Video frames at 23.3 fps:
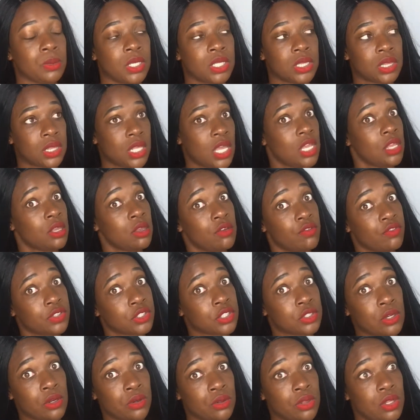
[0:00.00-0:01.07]
But thank you for
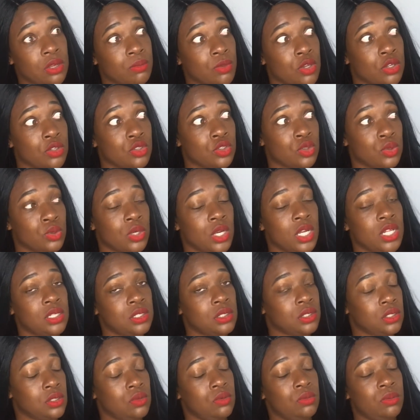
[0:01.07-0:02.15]
showing them your true
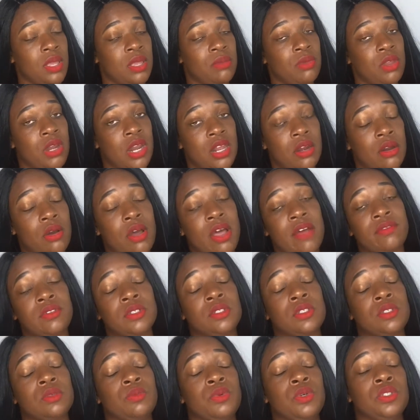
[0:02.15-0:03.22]
colors, so maybe they don't have
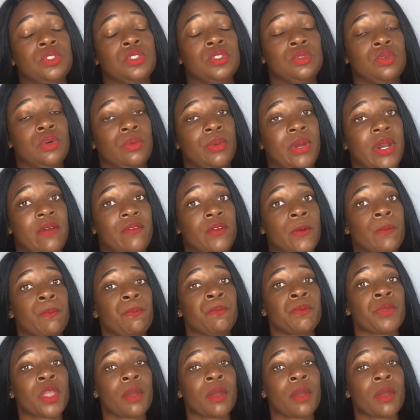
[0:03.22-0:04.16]
to support you or whatever.